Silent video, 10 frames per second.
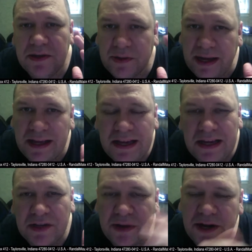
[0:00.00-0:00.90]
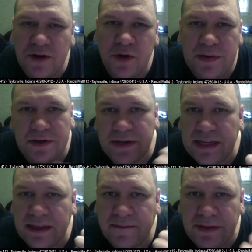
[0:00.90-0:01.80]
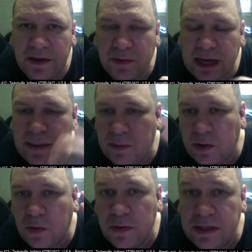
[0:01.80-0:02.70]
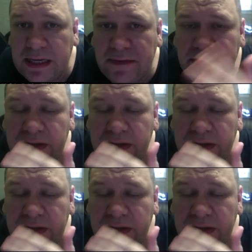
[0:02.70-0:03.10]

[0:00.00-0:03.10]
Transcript: so so I don't know if he's going to take the video camera or the TV